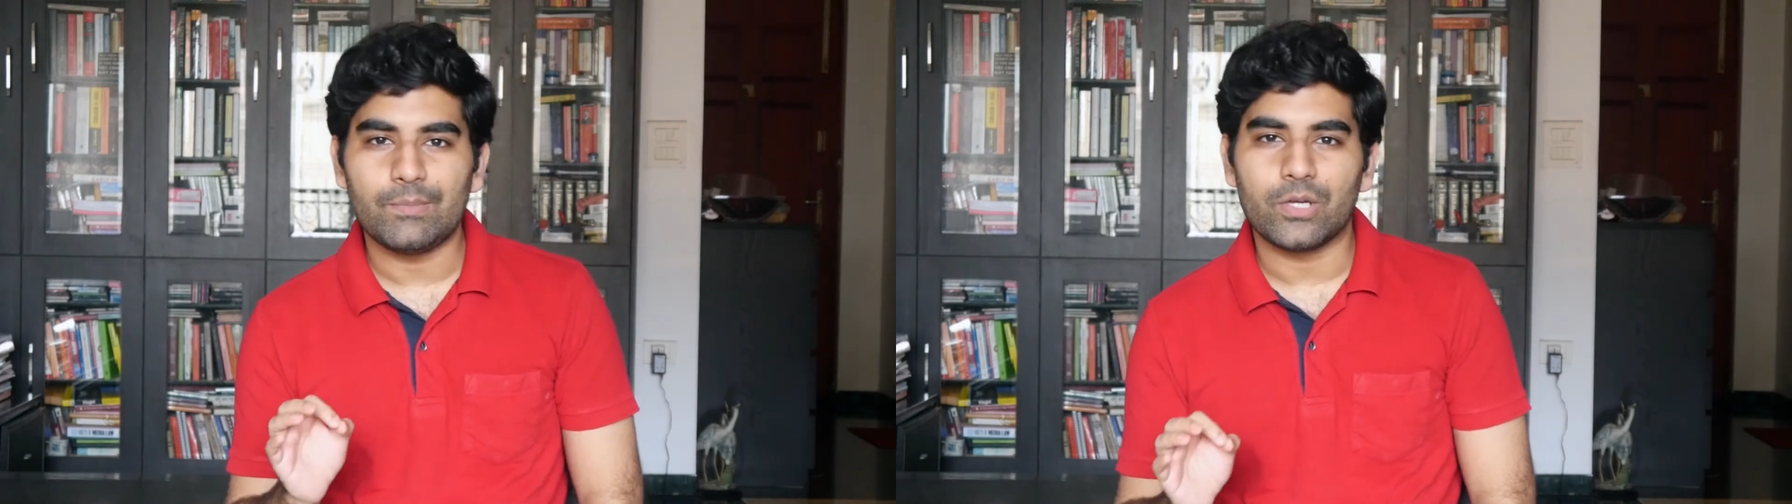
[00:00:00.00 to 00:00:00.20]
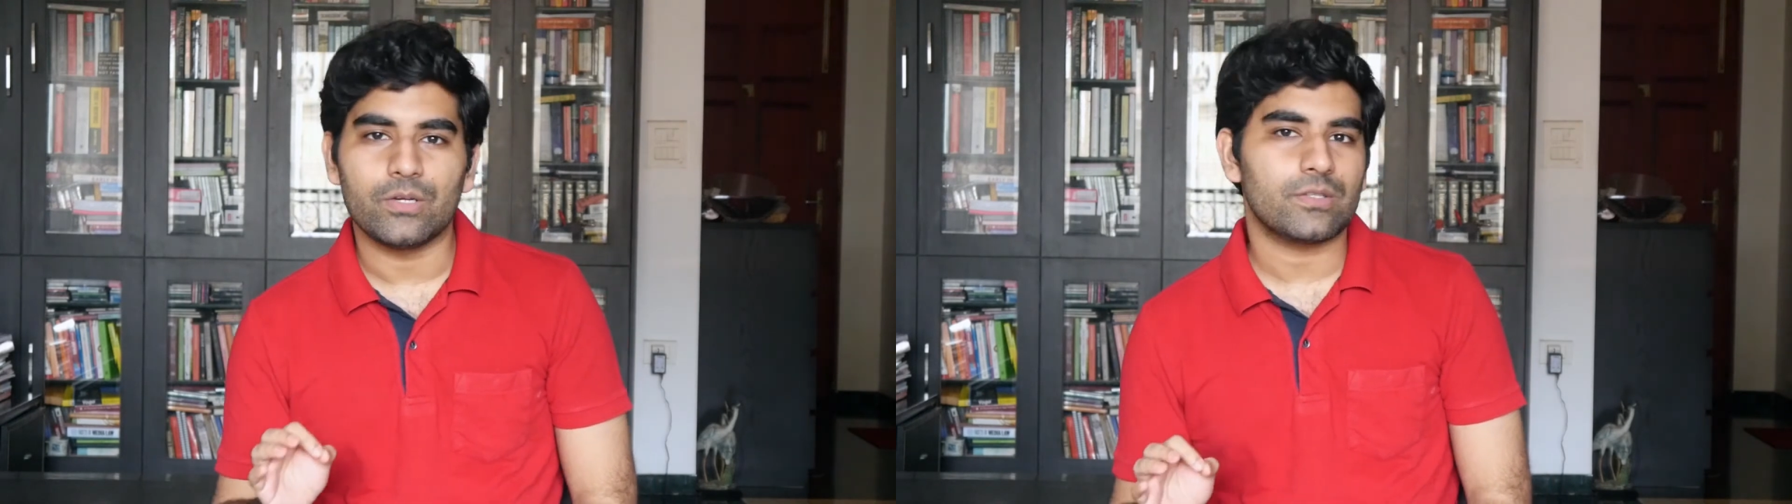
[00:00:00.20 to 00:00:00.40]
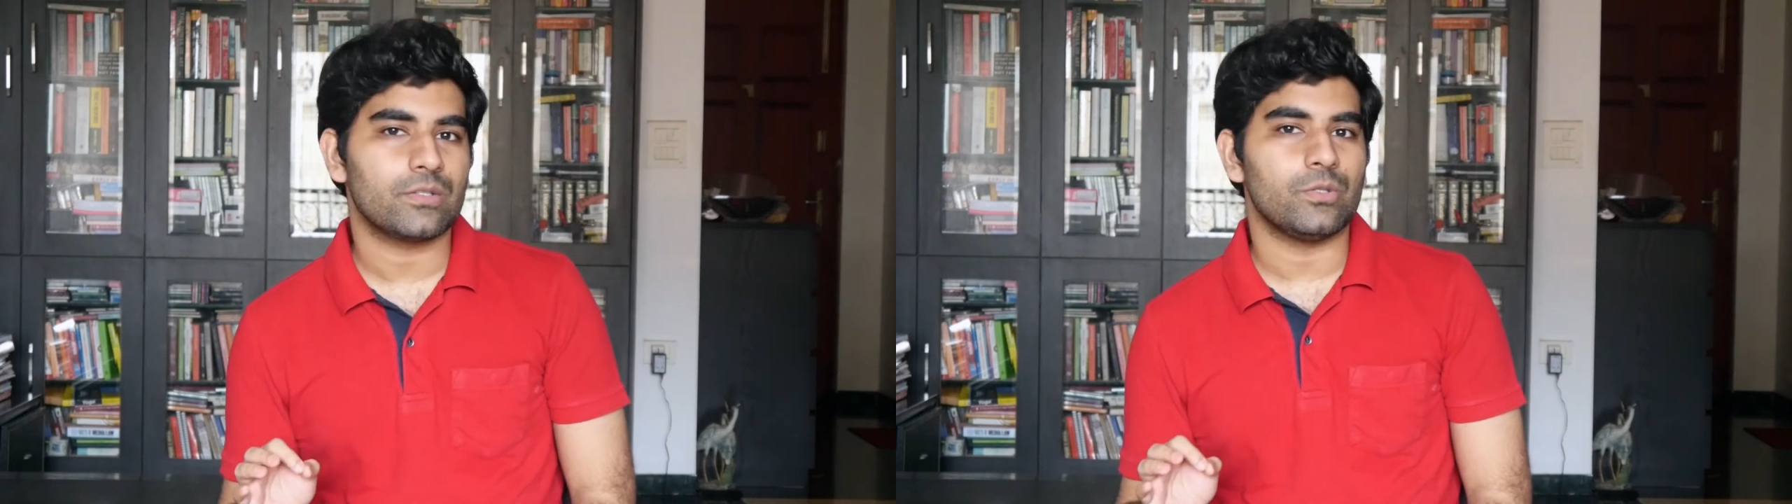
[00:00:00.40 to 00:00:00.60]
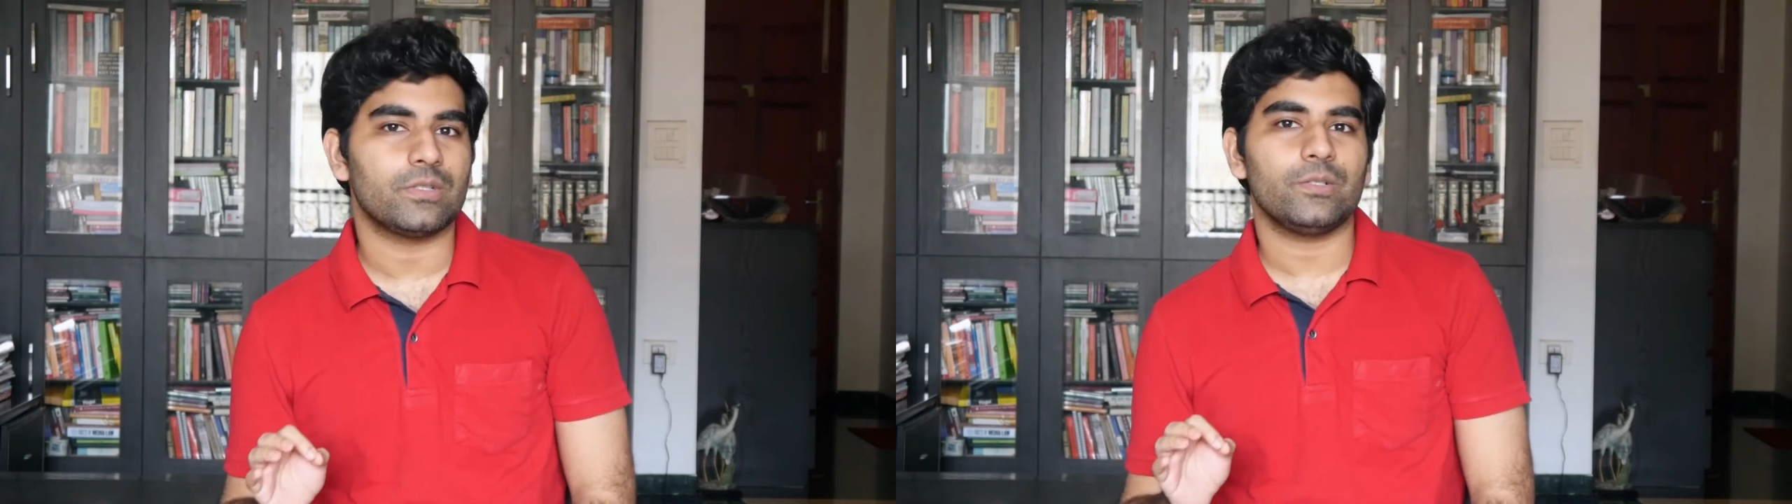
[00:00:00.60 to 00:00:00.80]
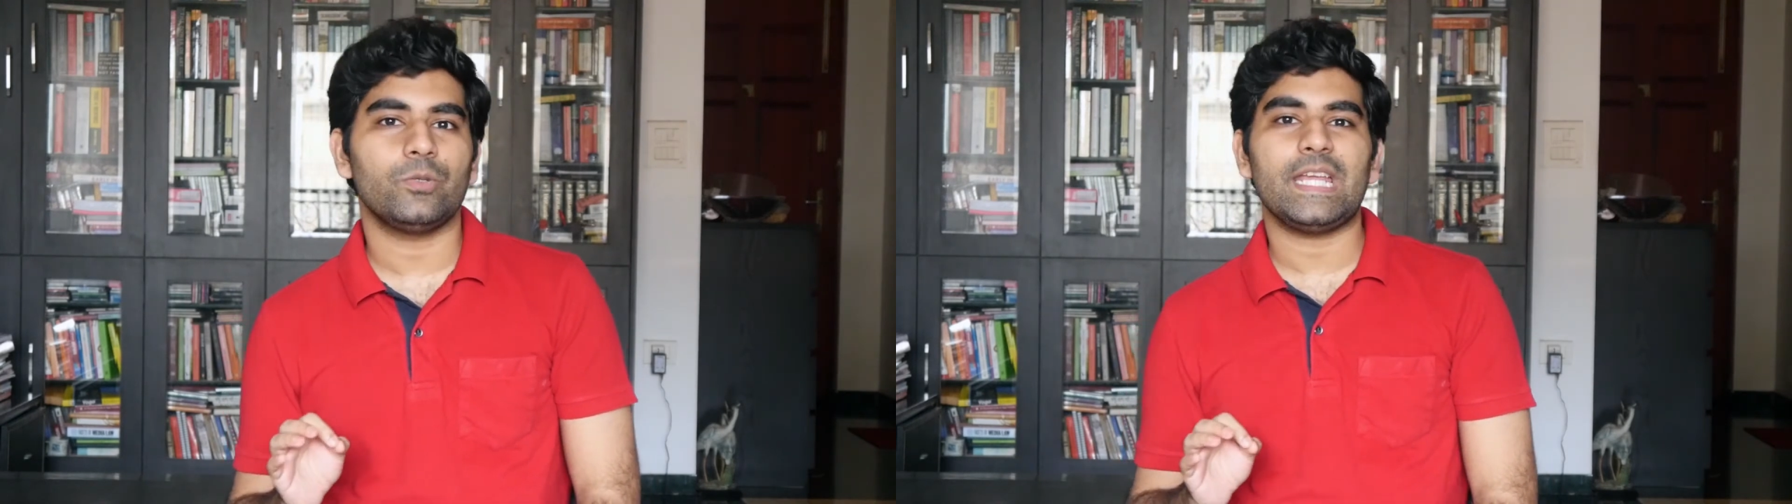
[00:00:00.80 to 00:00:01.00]
because
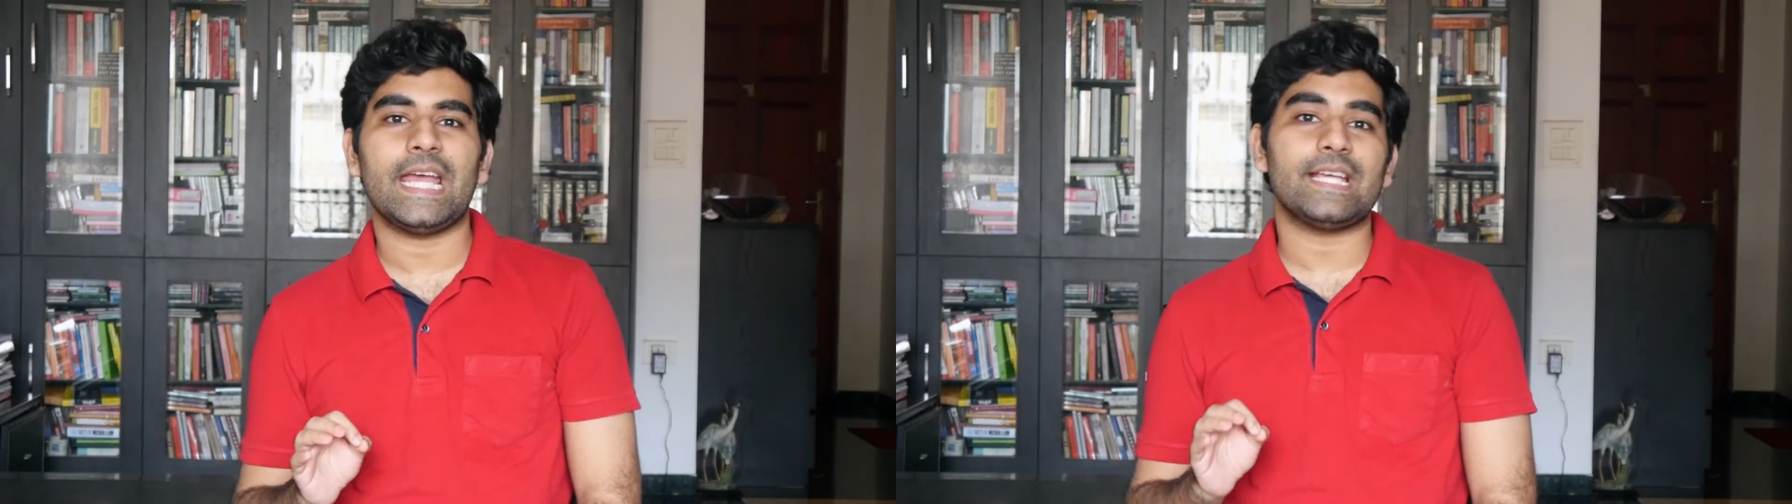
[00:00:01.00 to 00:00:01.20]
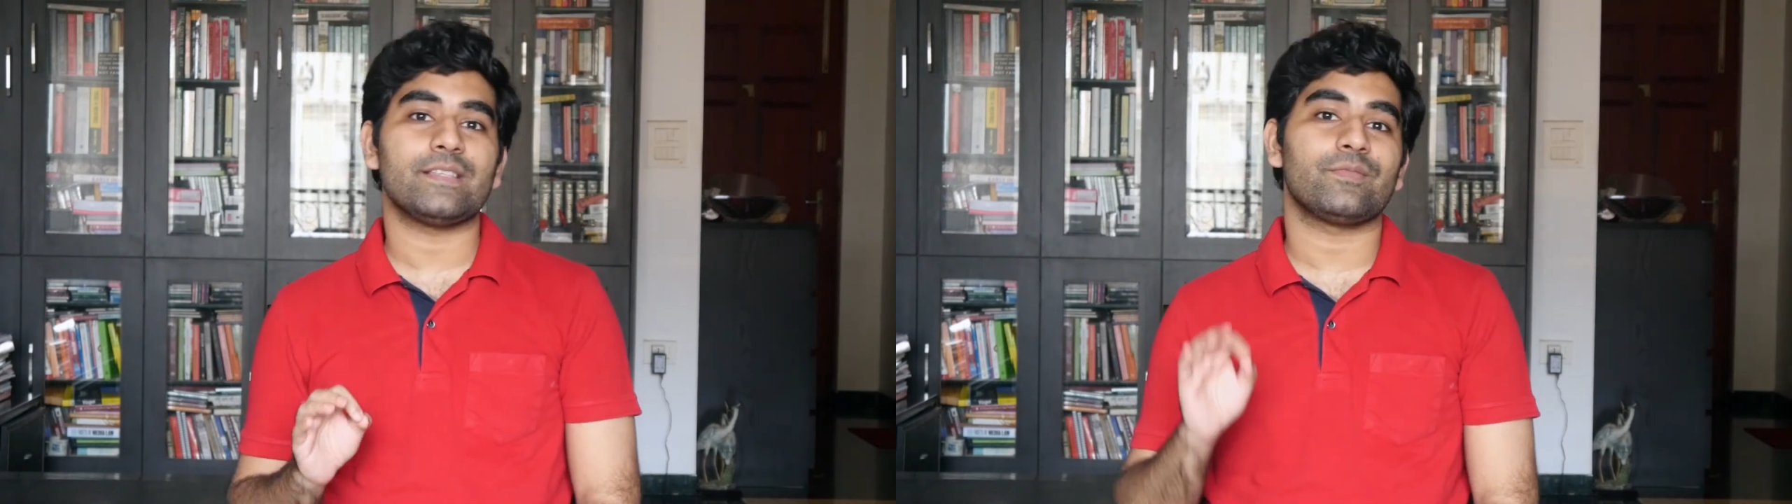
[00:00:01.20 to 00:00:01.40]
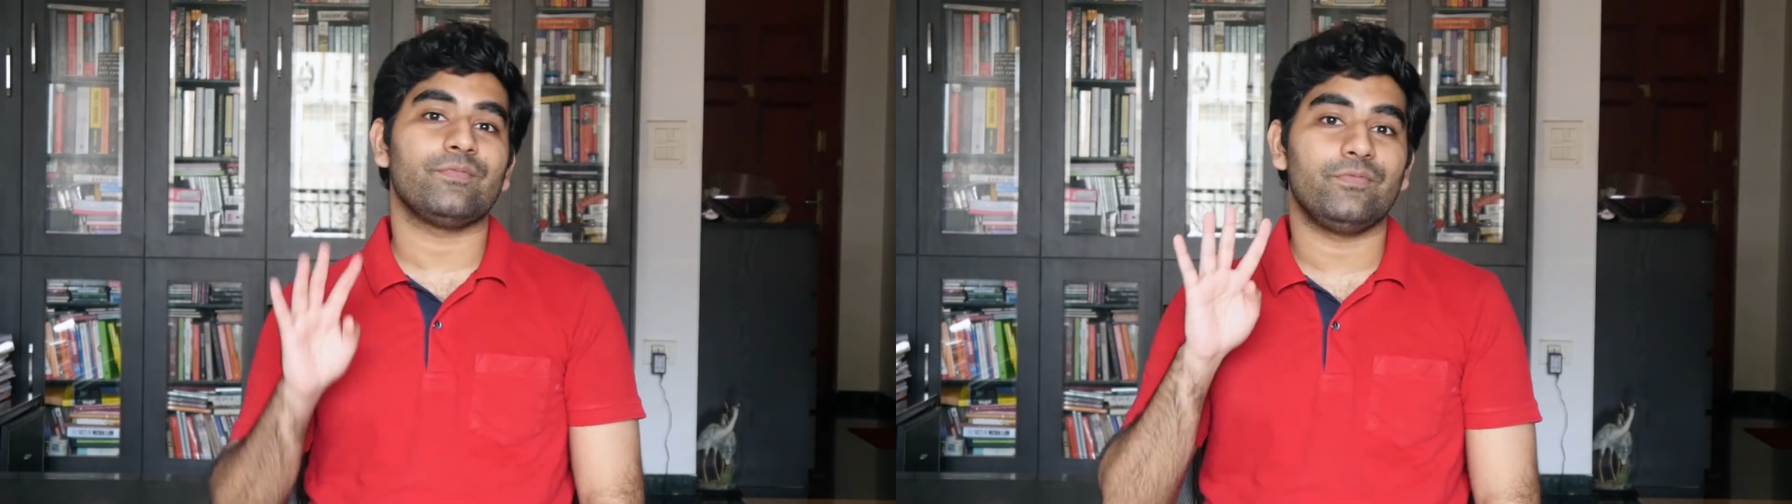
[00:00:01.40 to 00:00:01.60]
Kothanodi has